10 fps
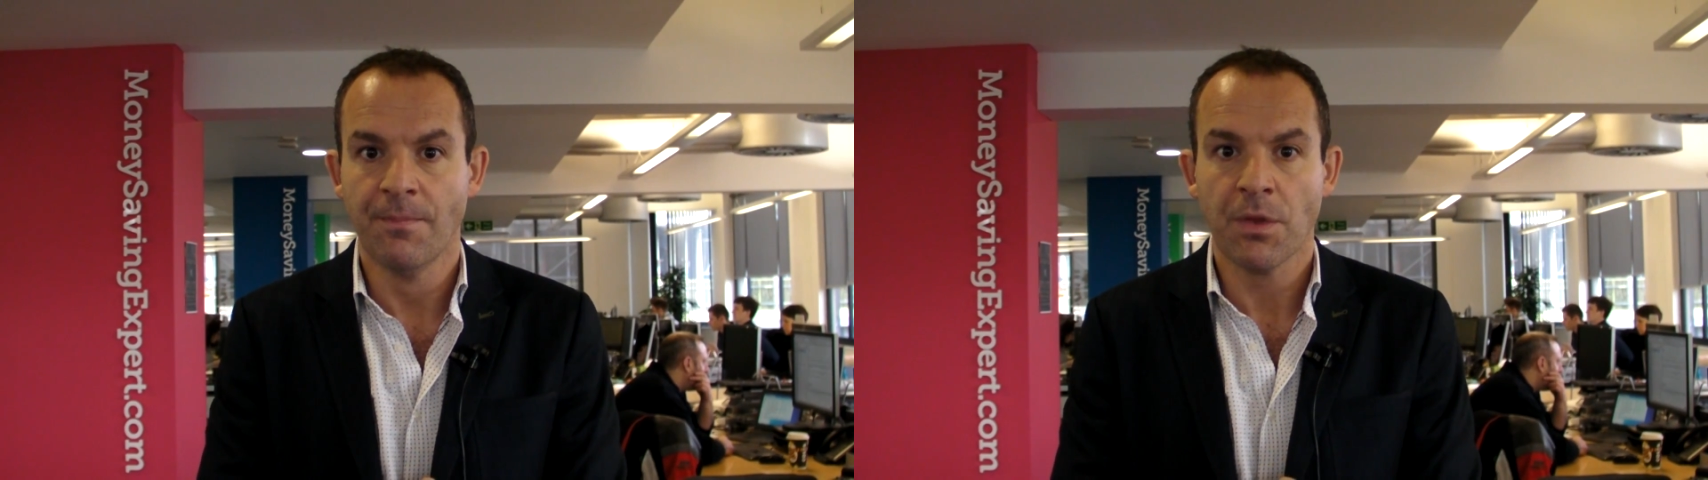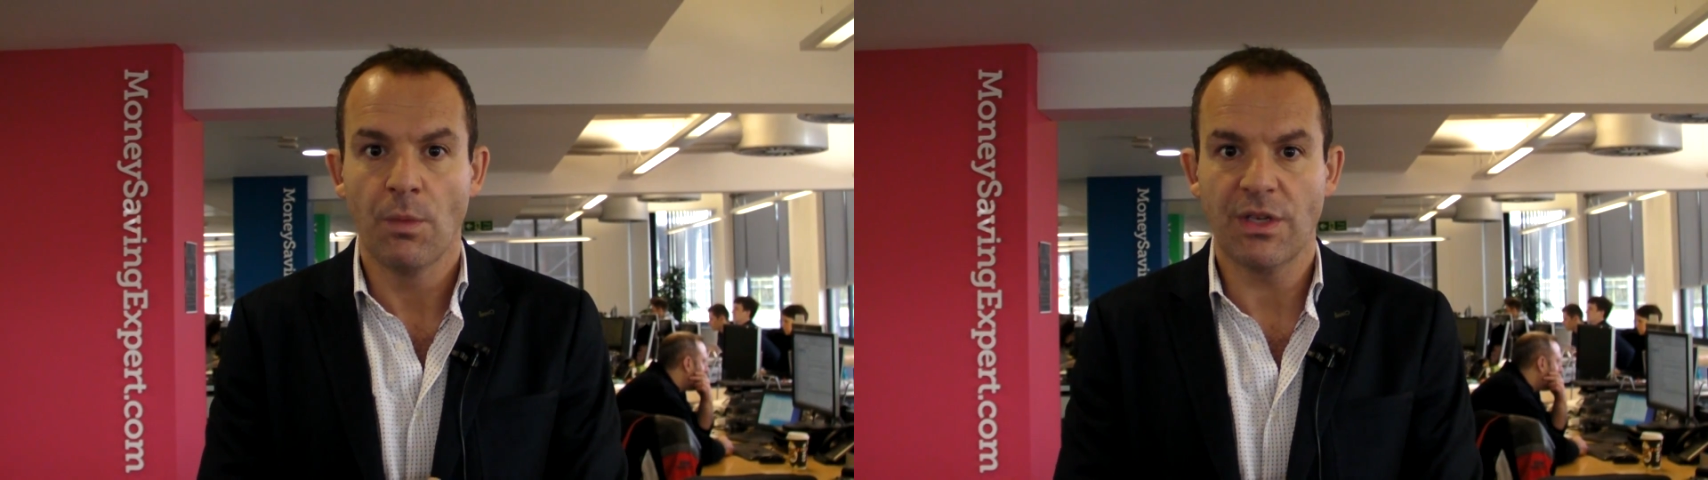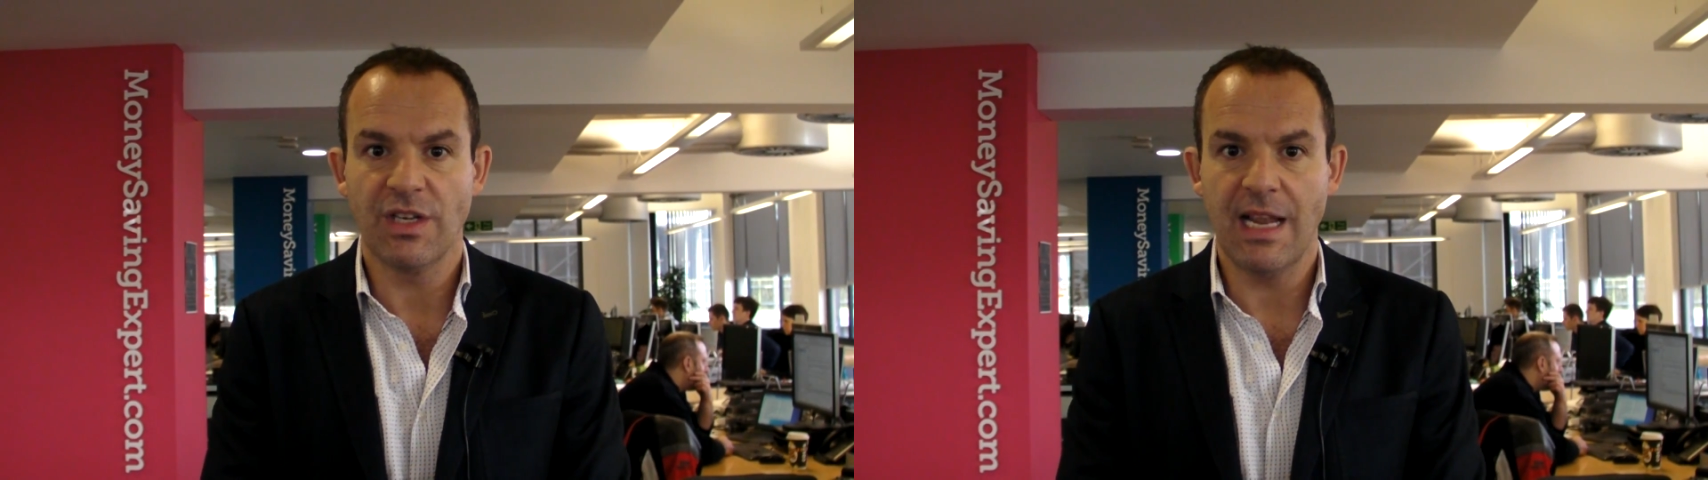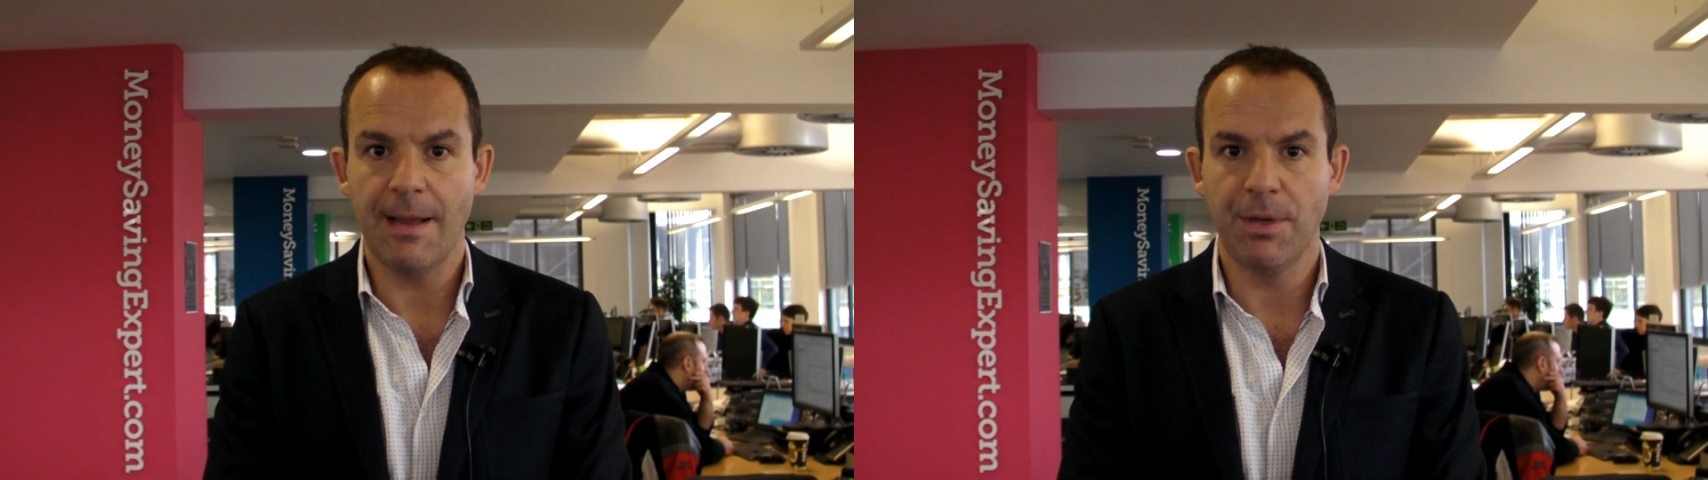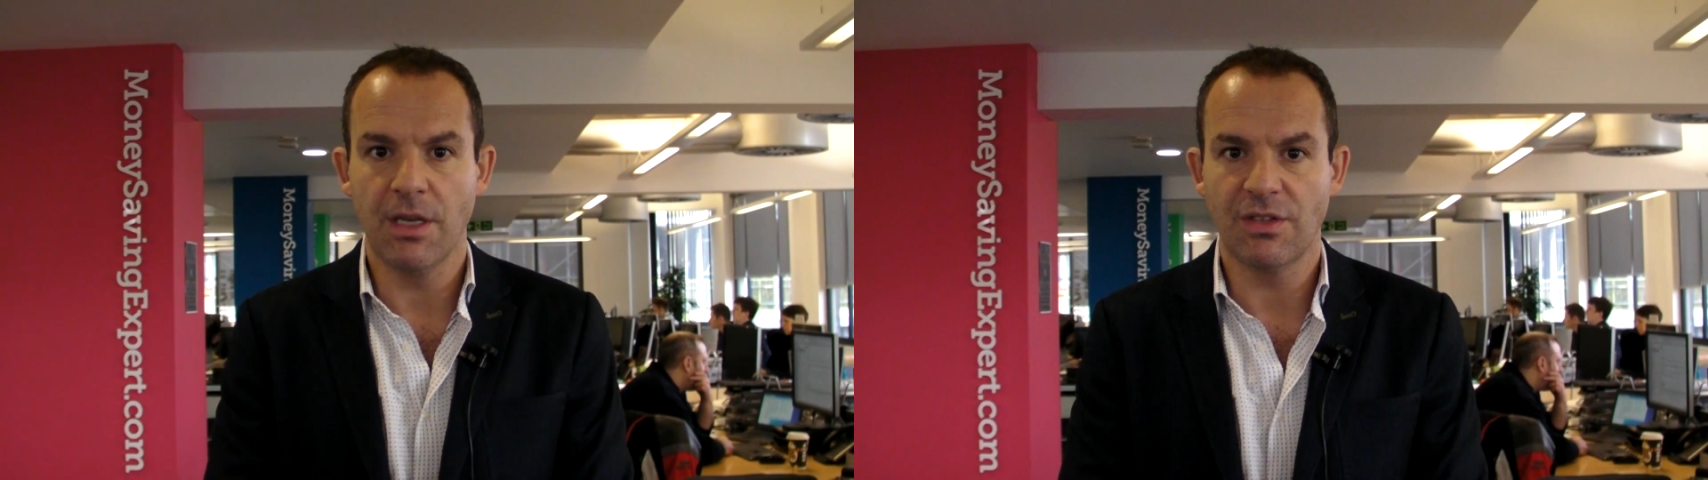which
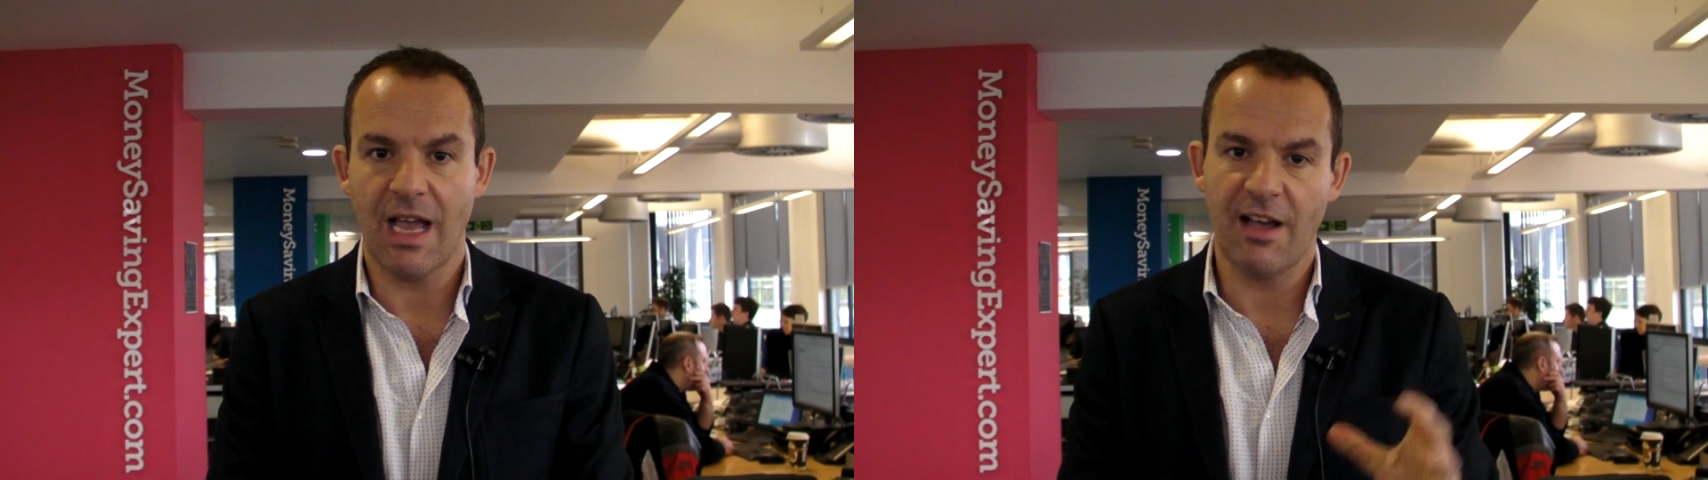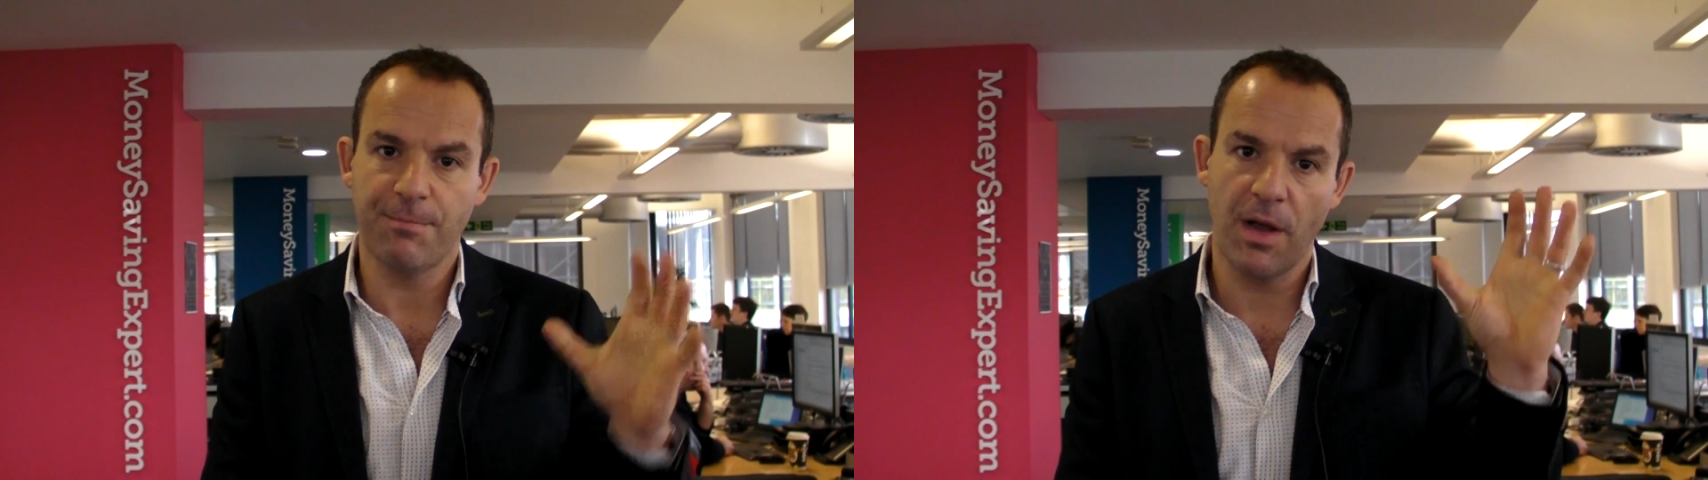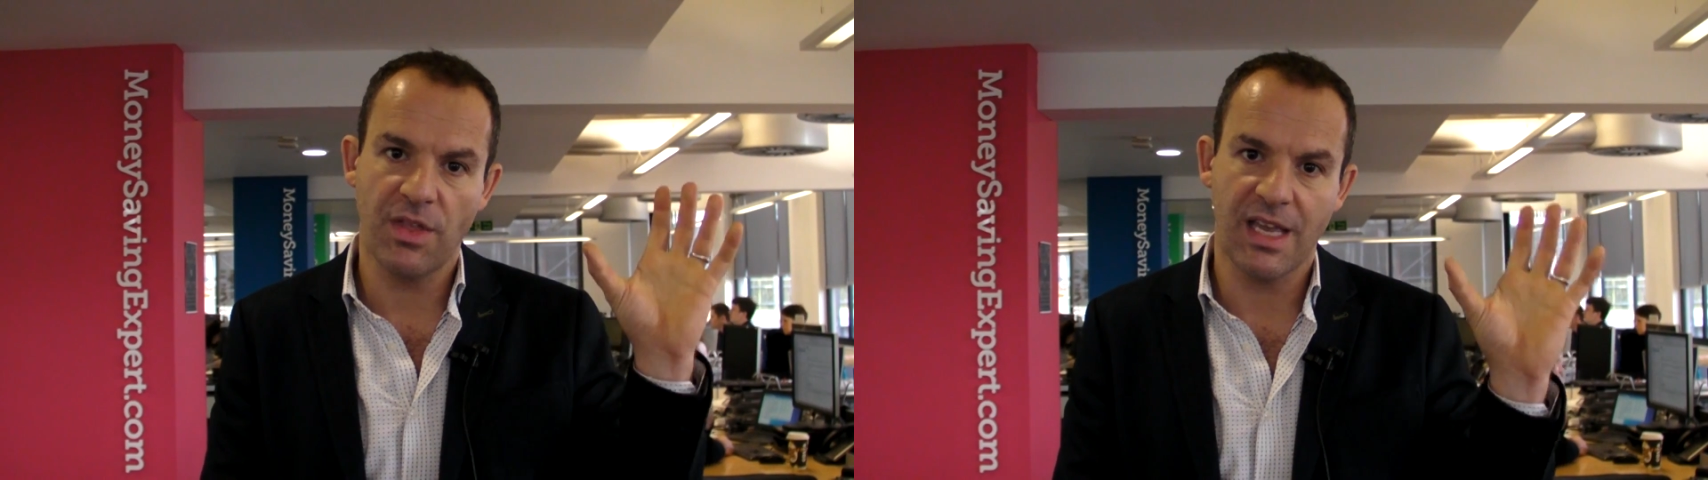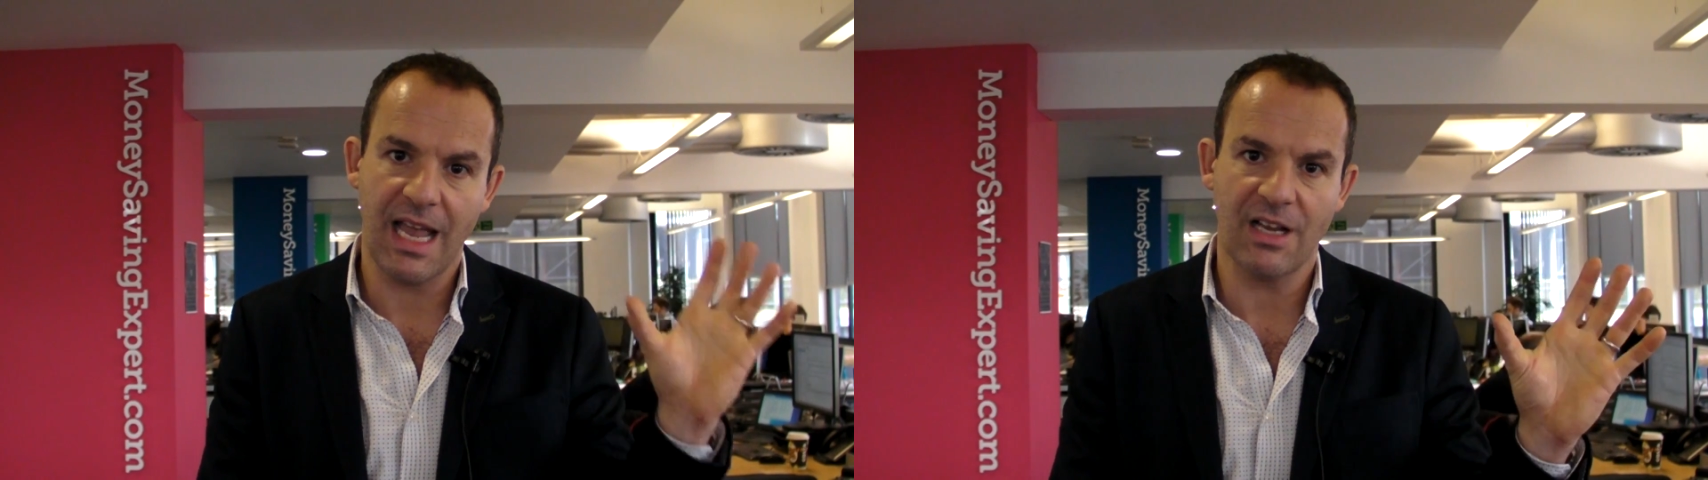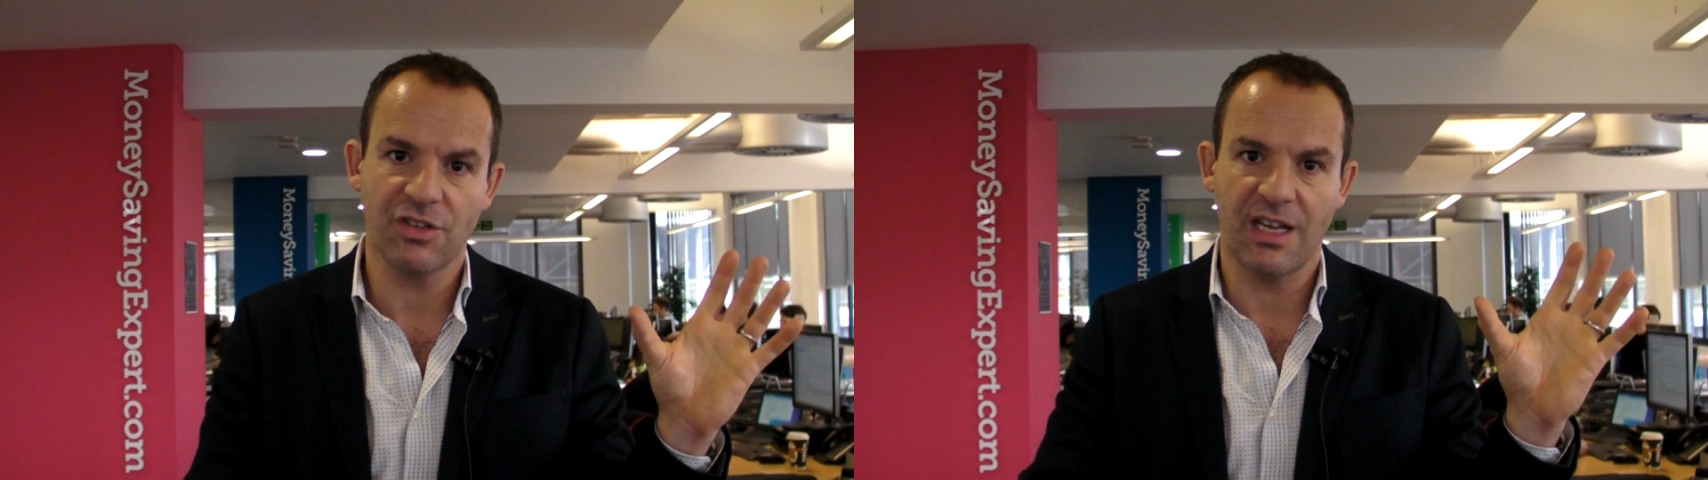enable you to have both the
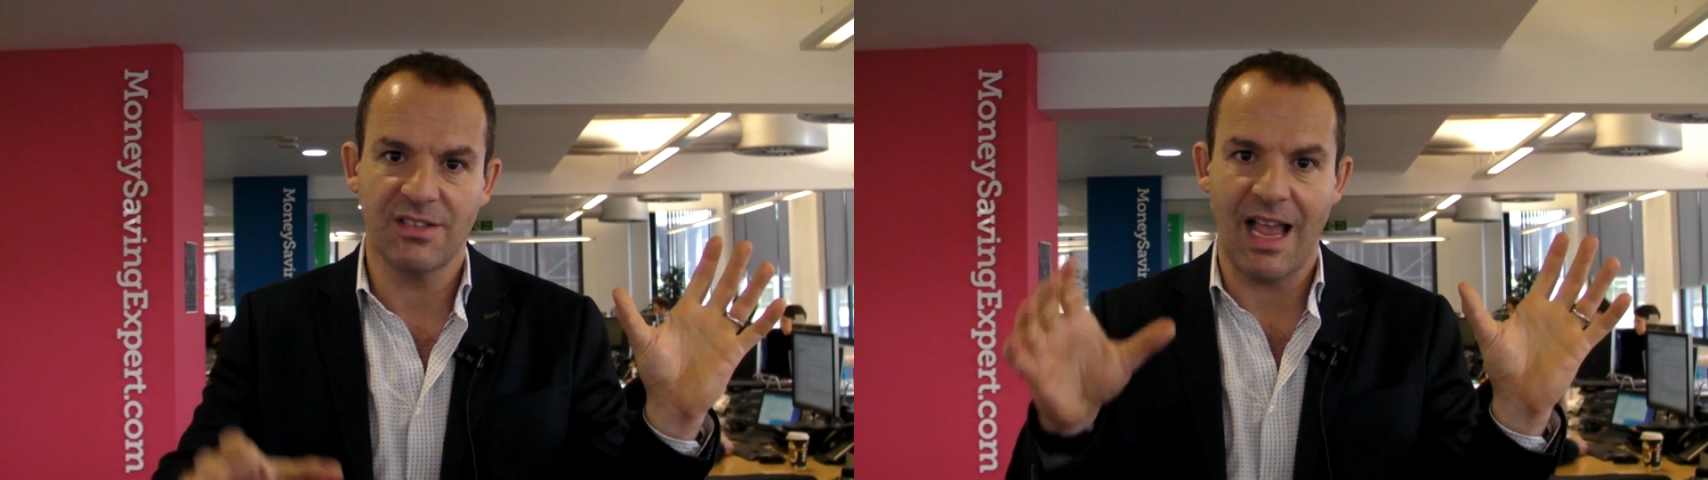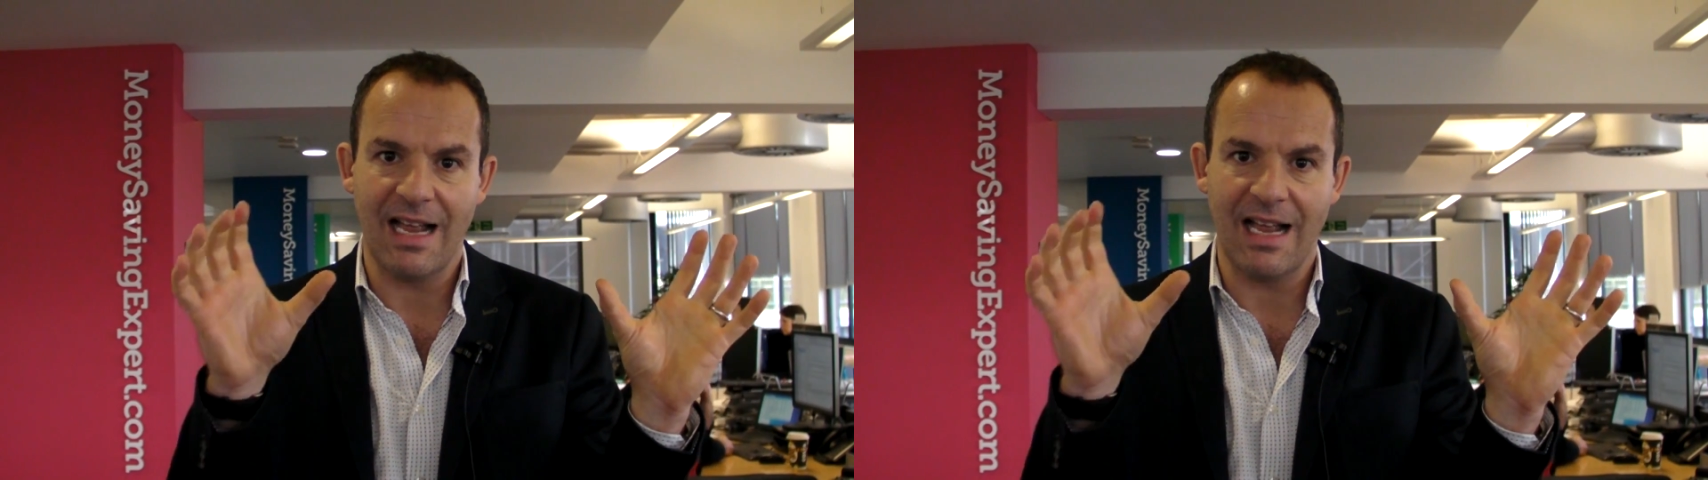cash ISA